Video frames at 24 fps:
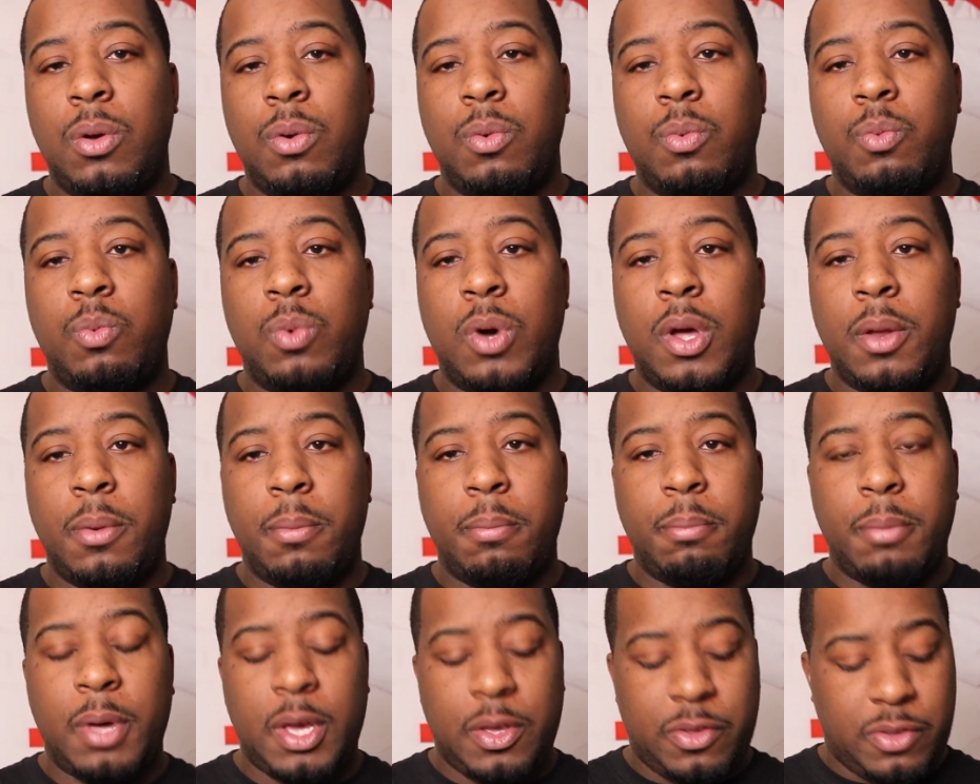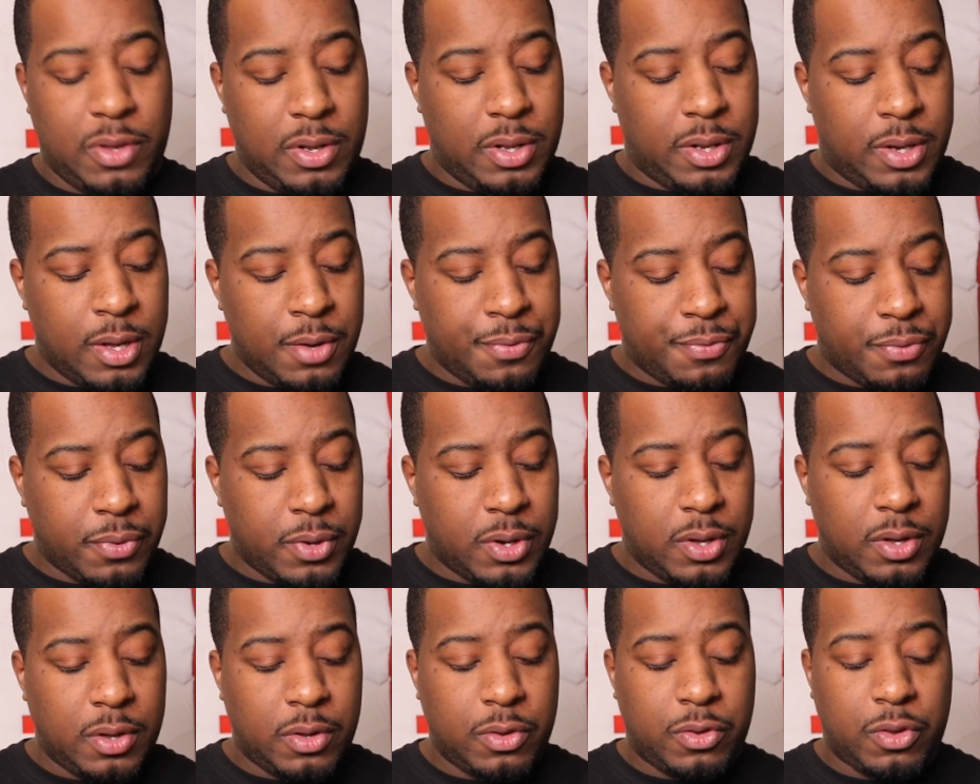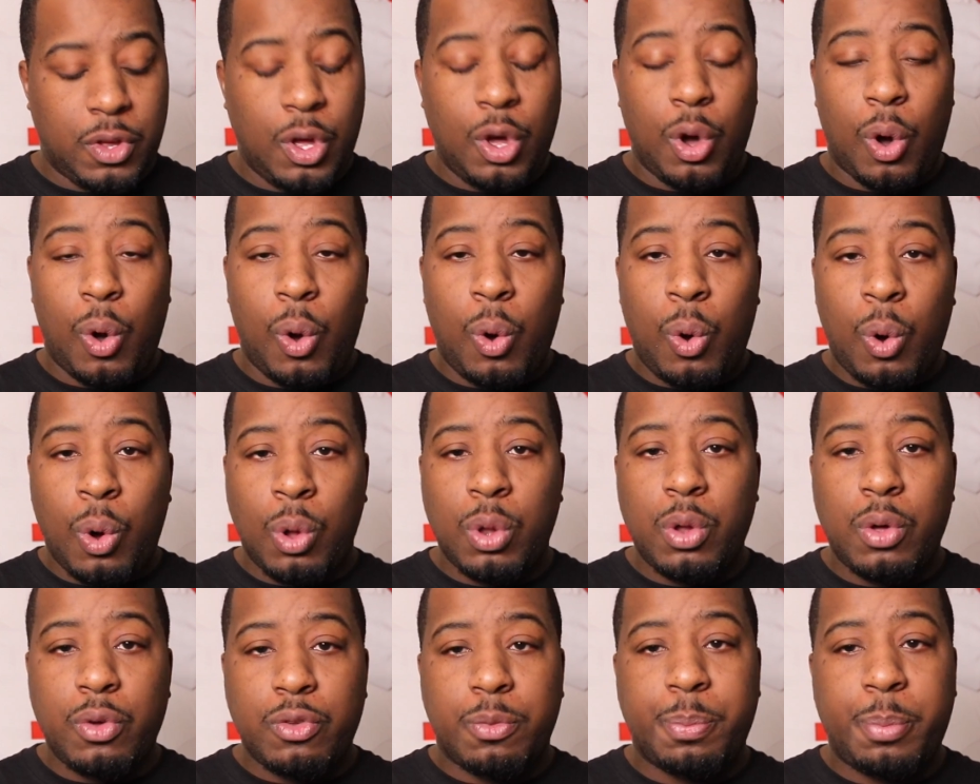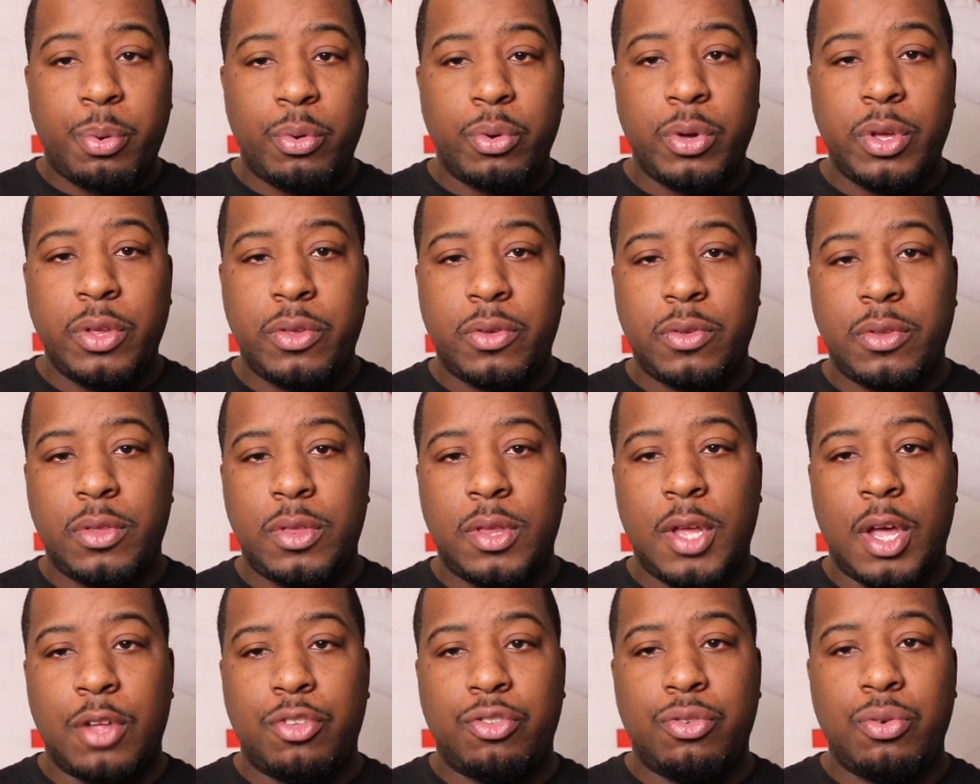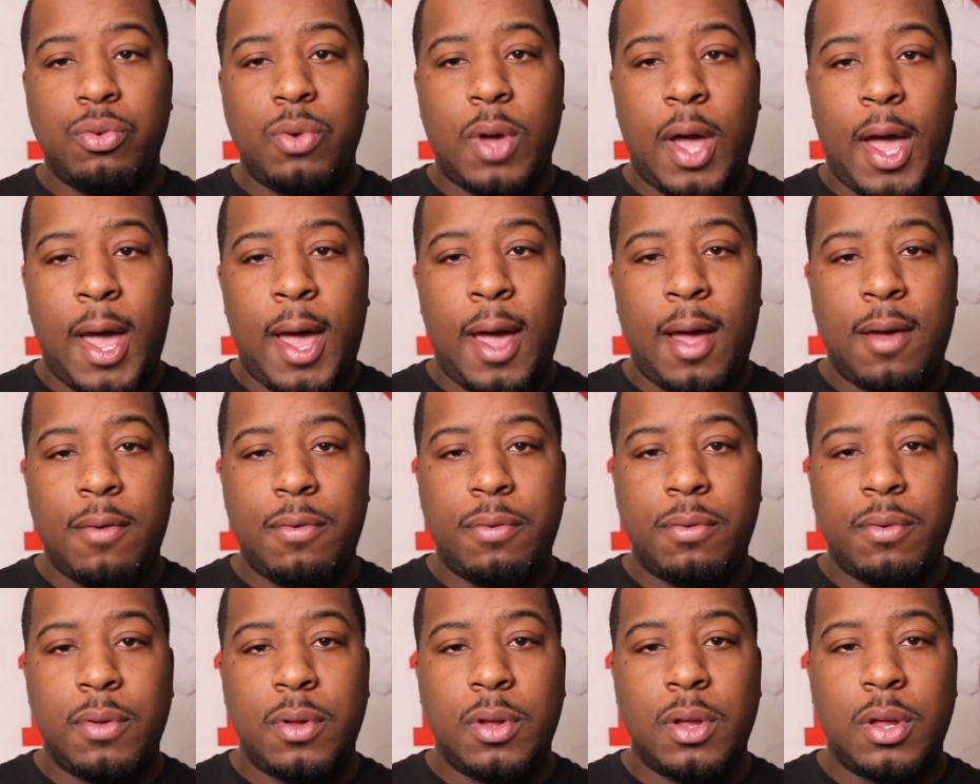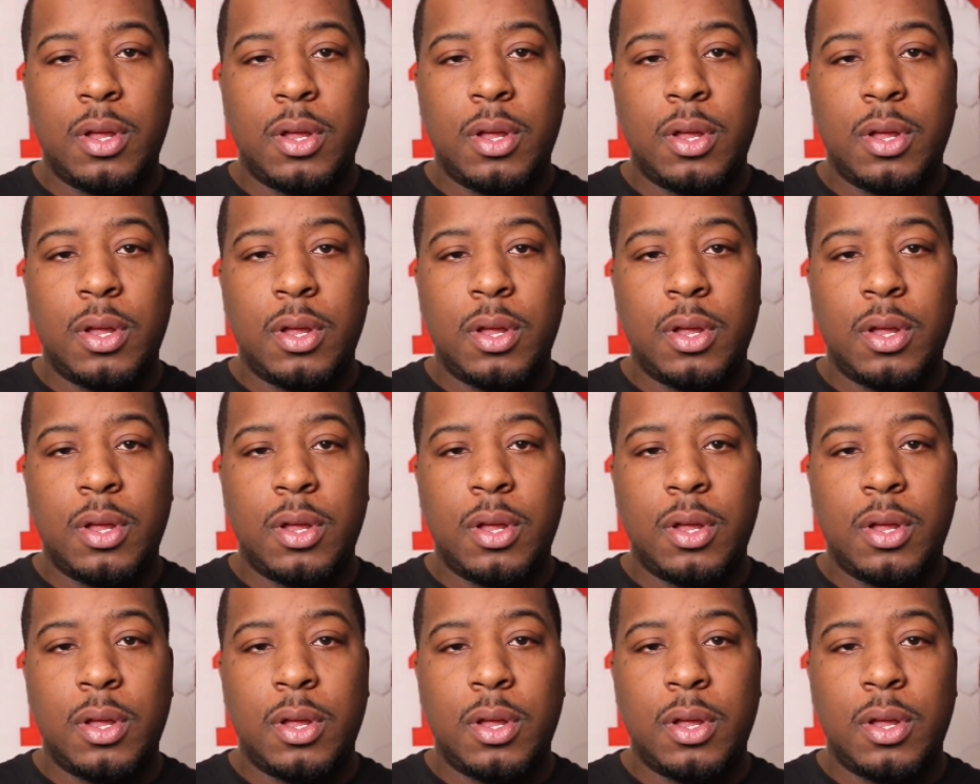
what makes it different is all those points that you have